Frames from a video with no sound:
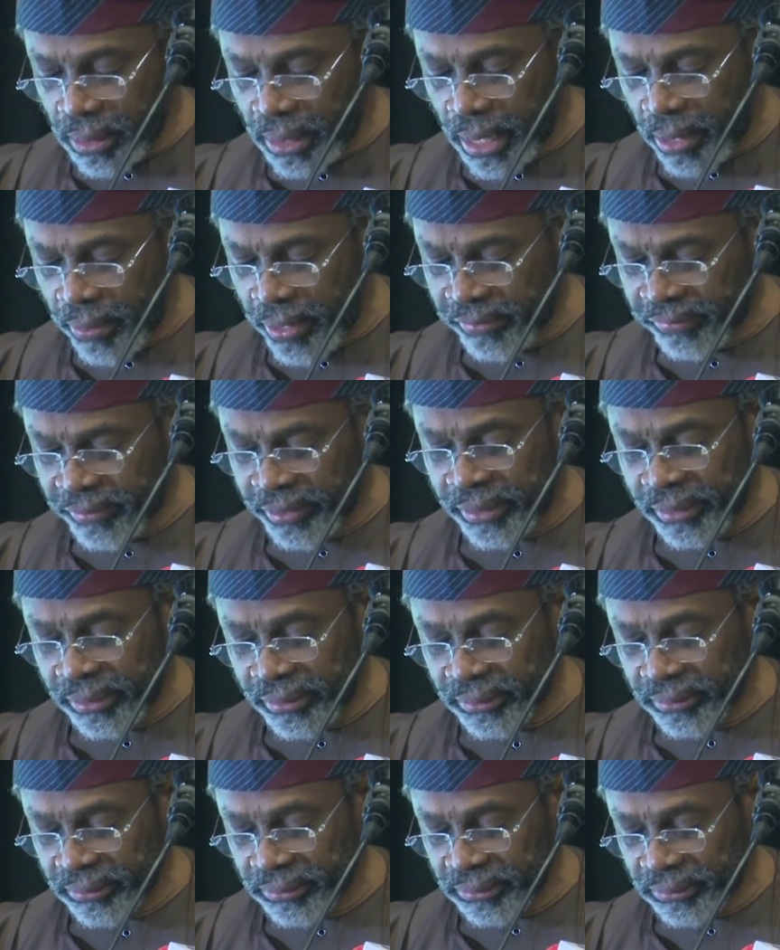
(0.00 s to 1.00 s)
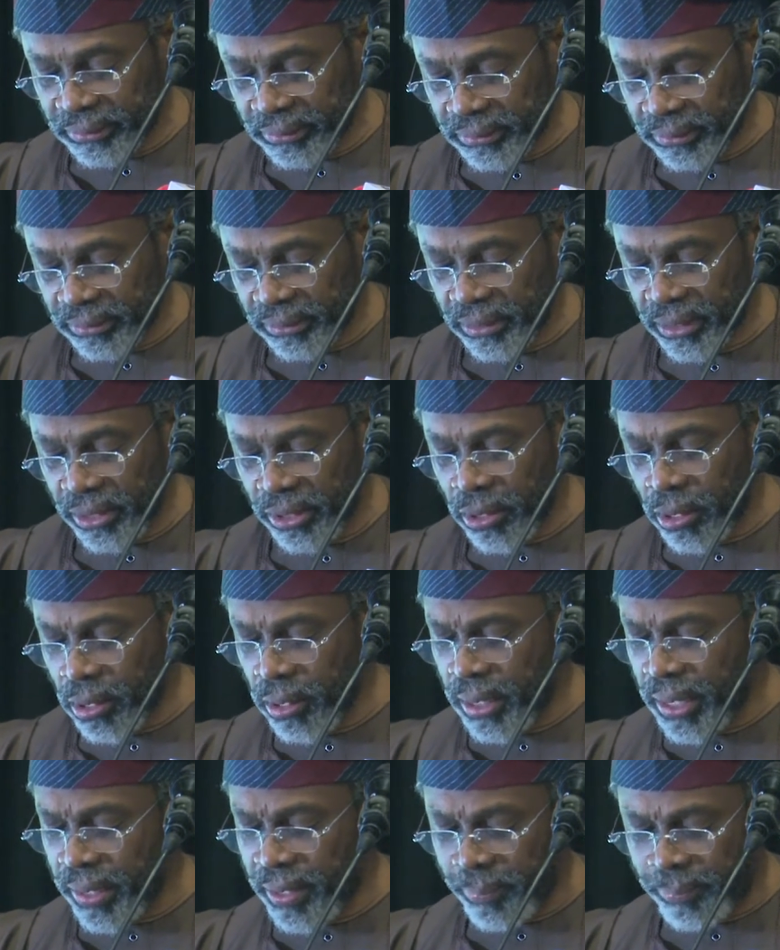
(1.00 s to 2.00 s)
However, in
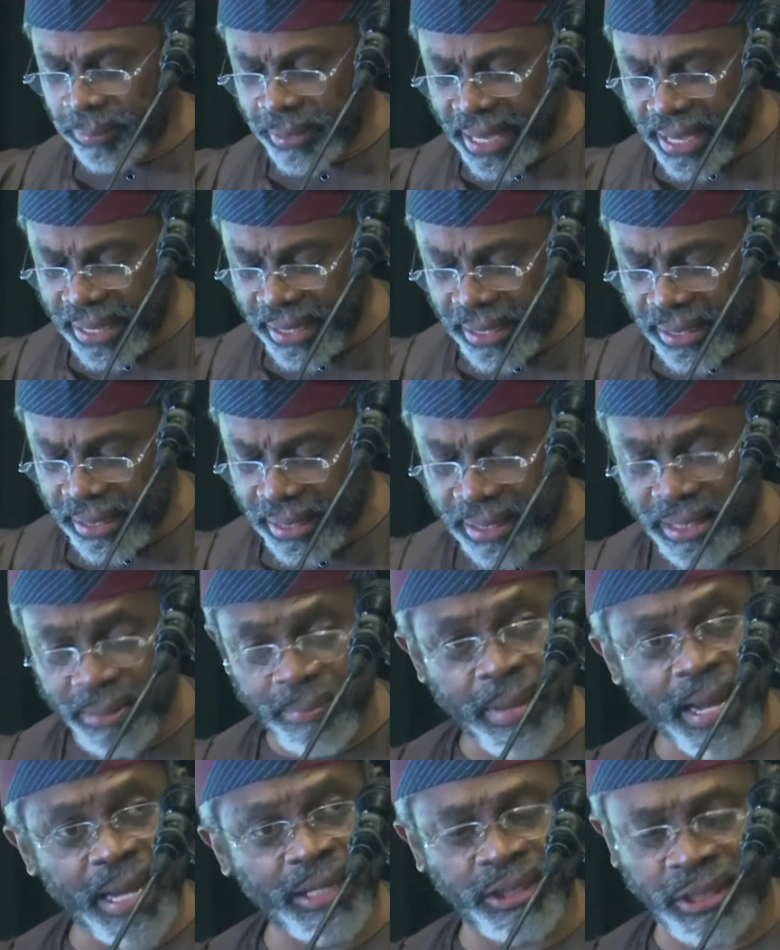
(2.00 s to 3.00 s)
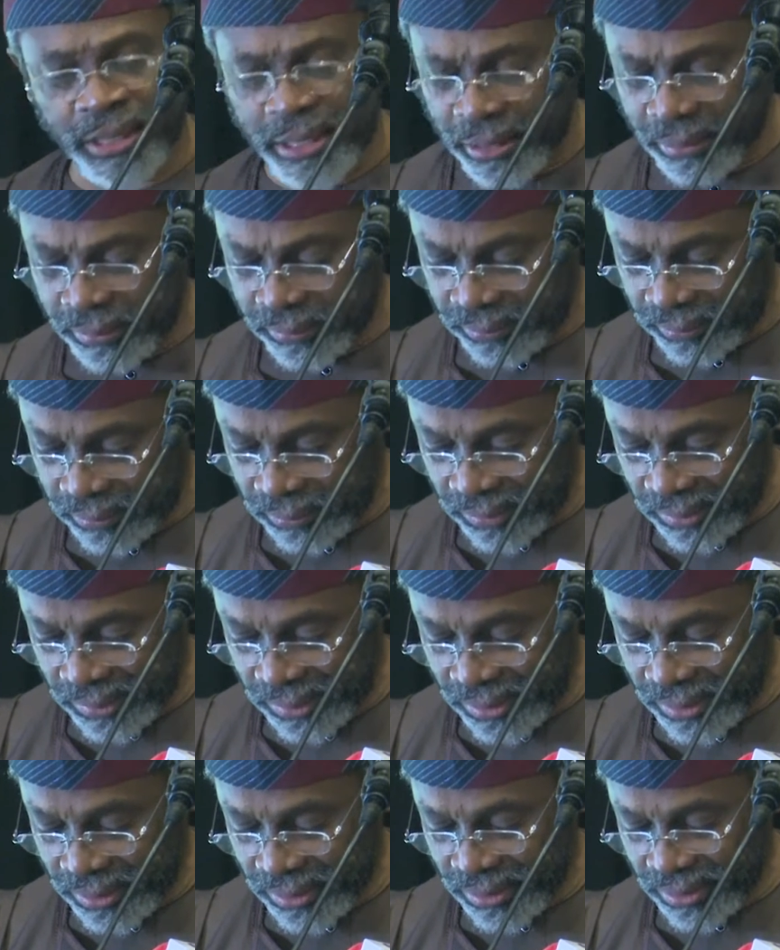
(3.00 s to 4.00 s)
all our planning and imagining,
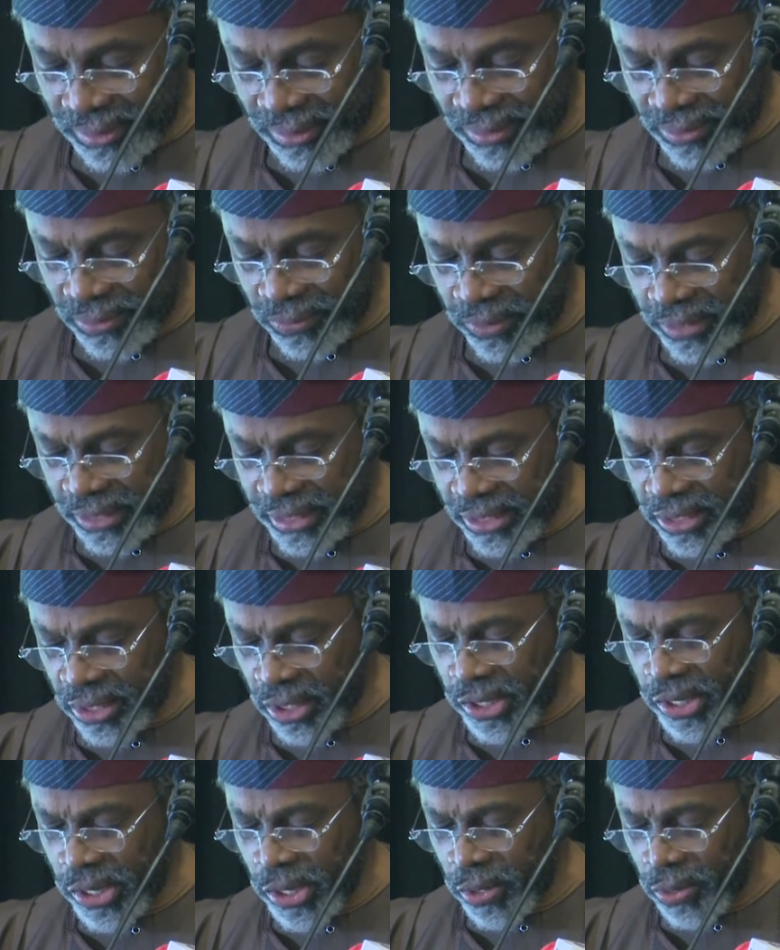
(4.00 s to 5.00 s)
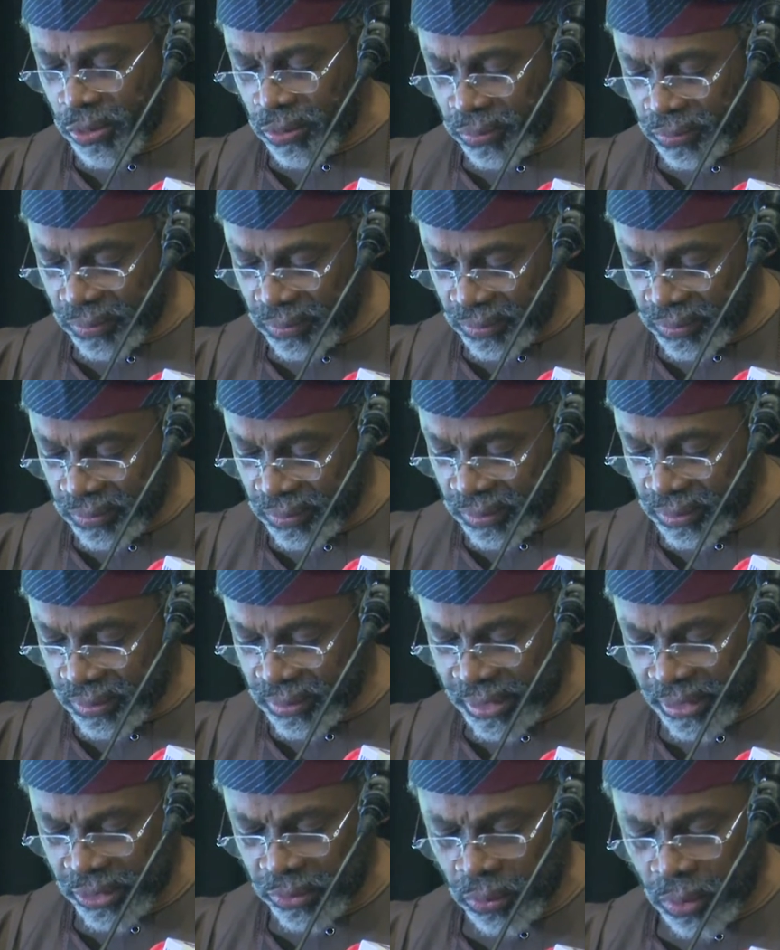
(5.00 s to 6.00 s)
we did not know
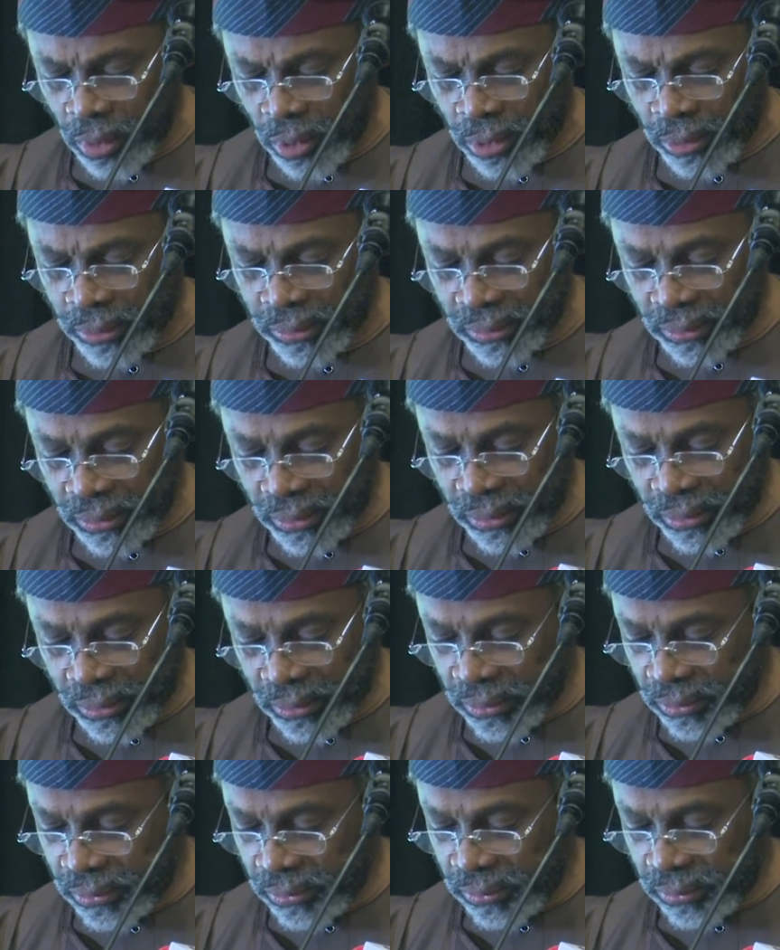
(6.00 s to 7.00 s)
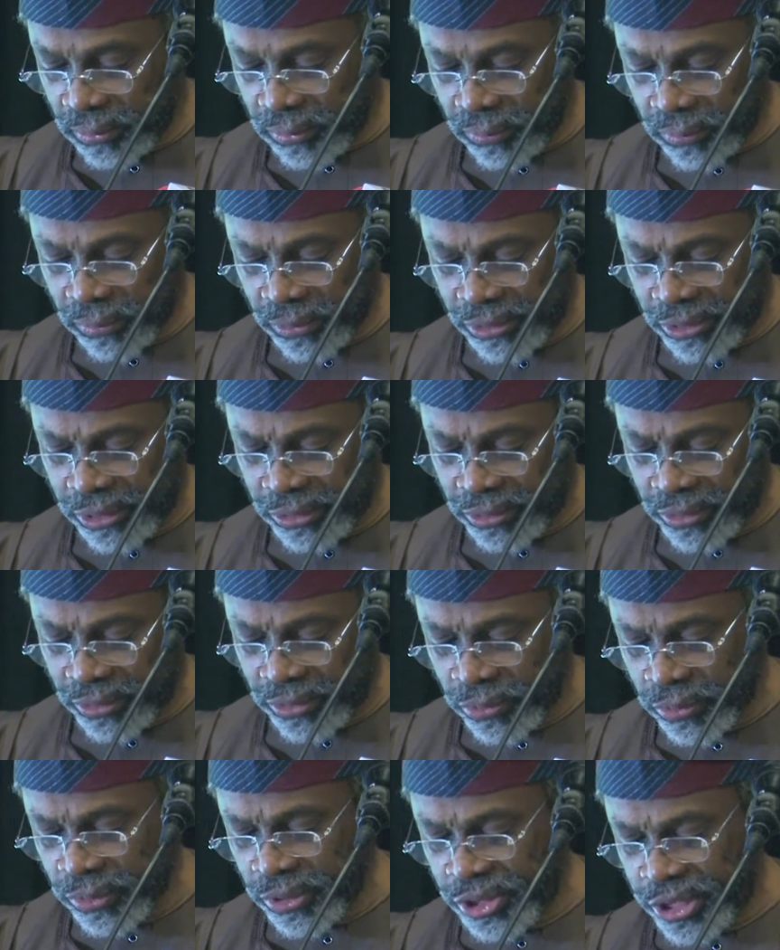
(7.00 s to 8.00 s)
that the world would
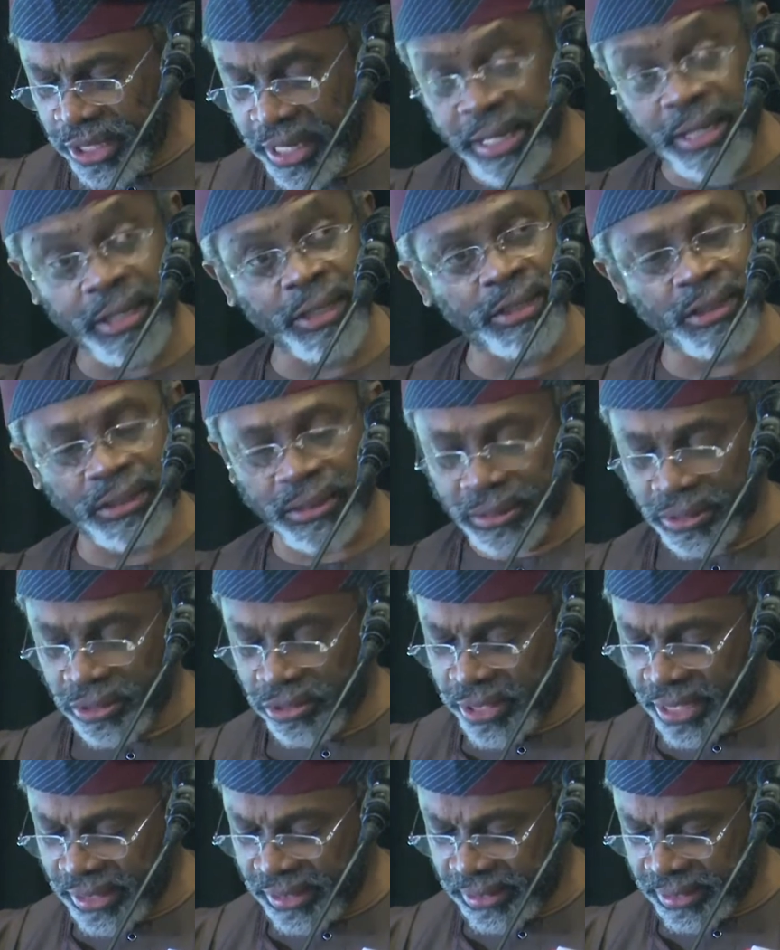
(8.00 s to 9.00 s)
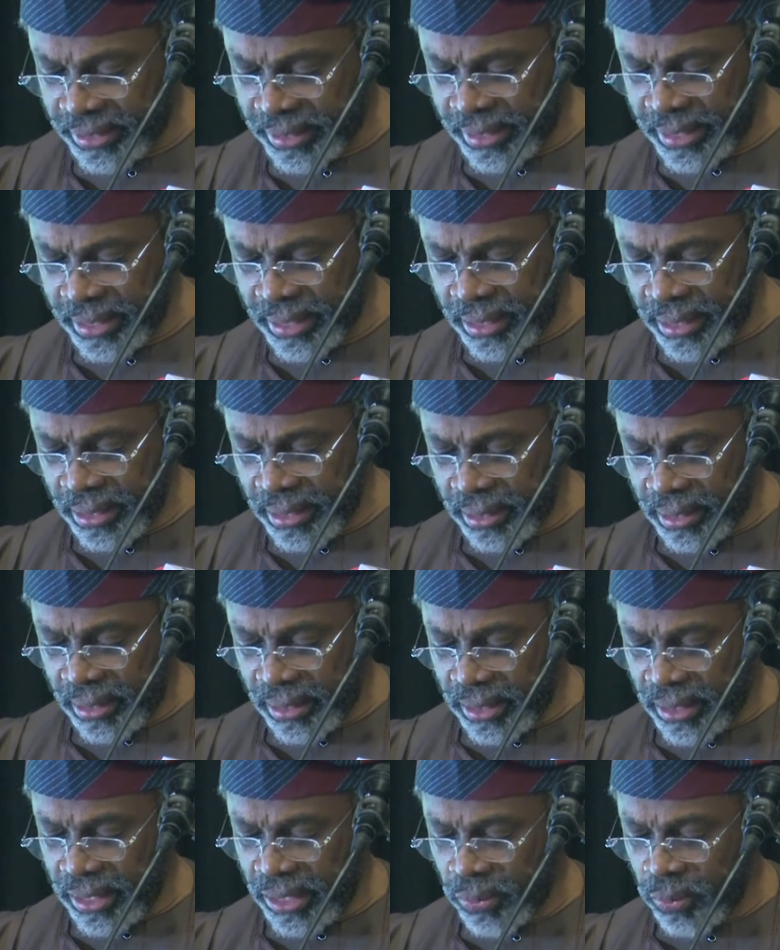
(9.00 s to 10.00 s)
soon change drastically
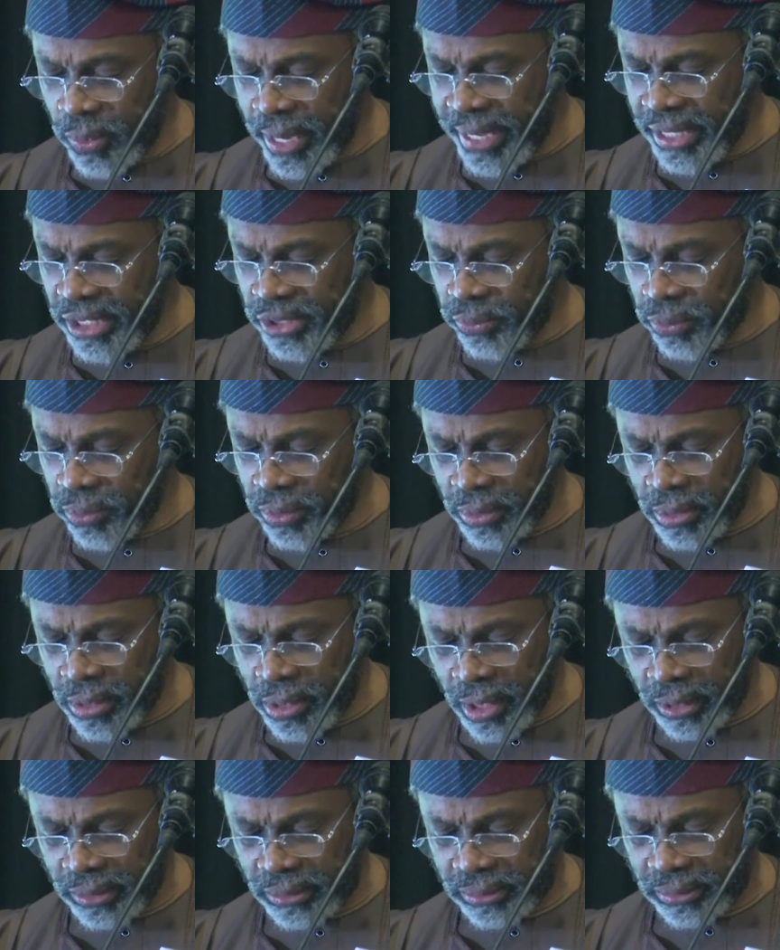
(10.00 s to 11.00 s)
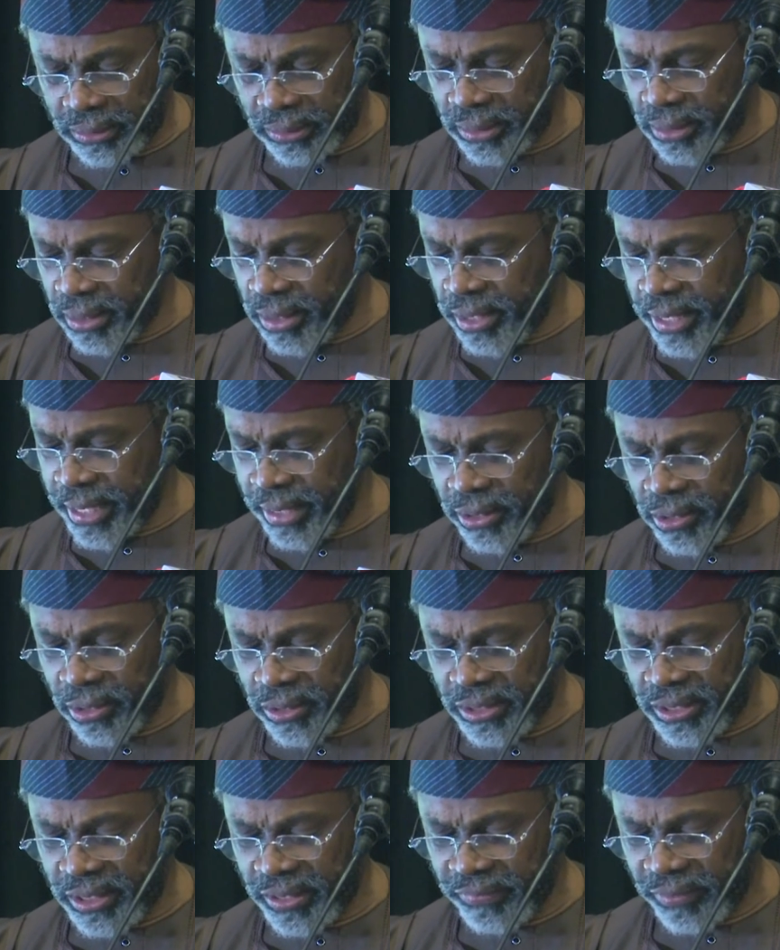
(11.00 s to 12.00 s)
in ways we could not then
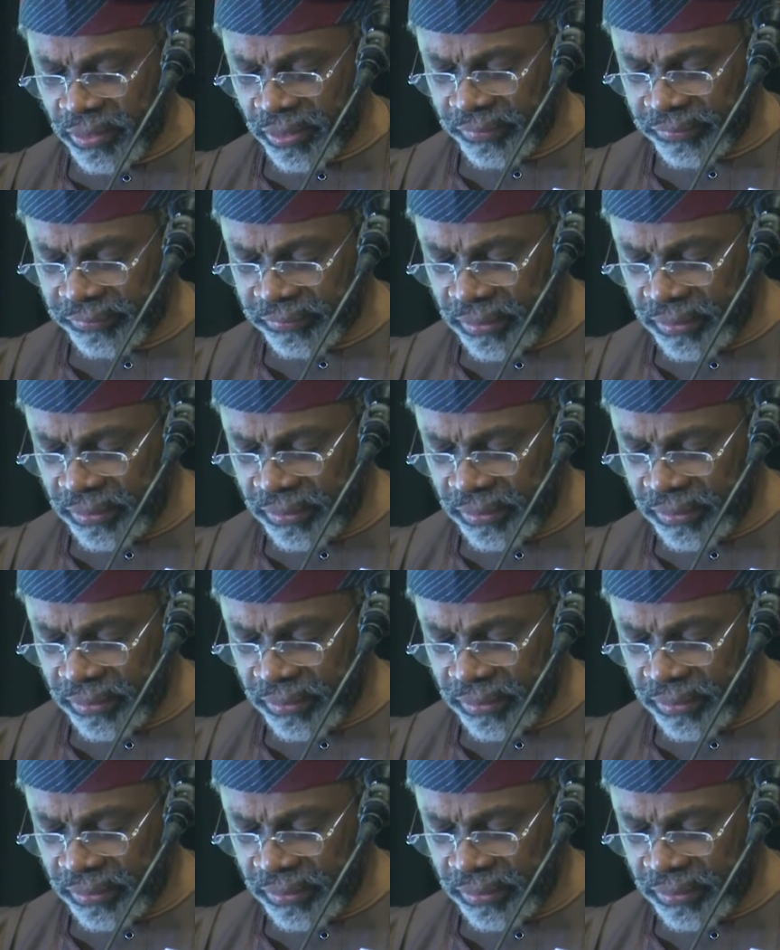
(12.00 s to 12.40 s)
conceive of,